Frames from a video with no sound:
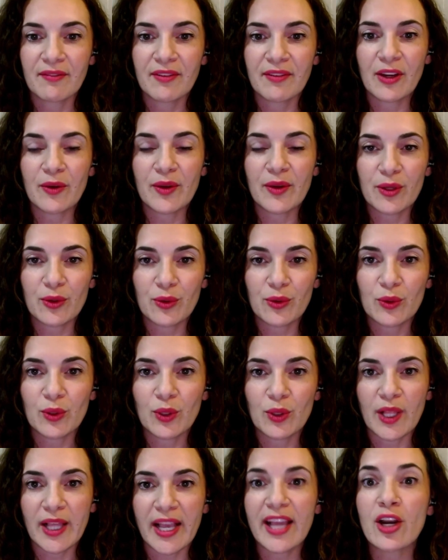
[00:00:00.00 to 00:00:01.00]
Very
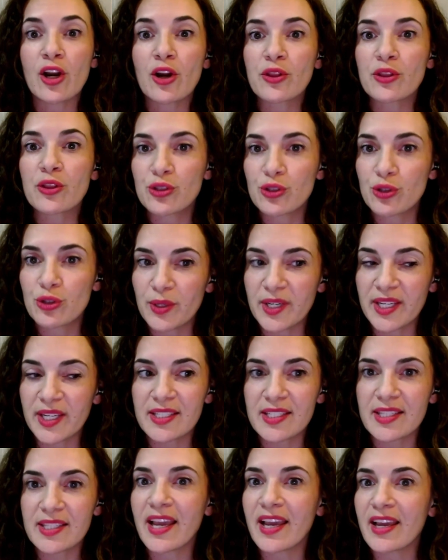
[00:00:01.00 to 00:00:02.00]
cool. And are the
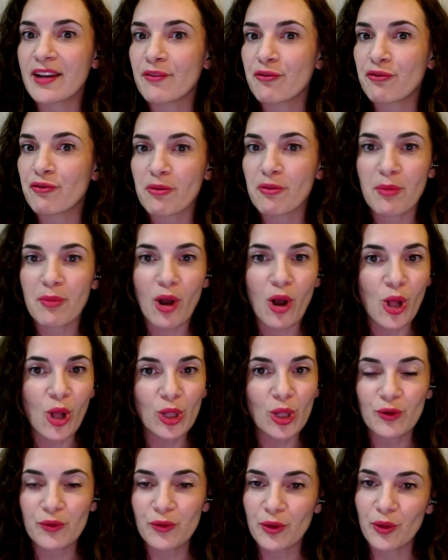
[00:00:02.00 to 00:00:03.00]
students then from
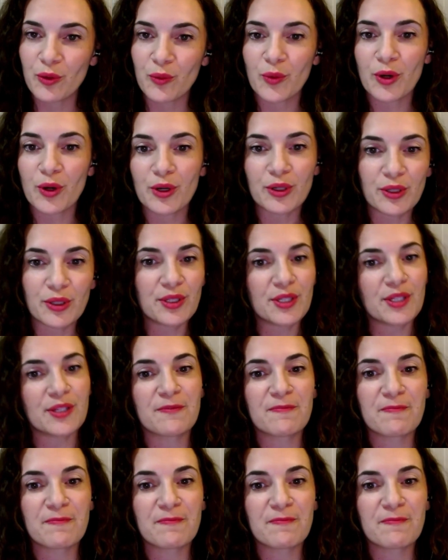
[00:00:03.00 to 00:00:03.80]
all over the world?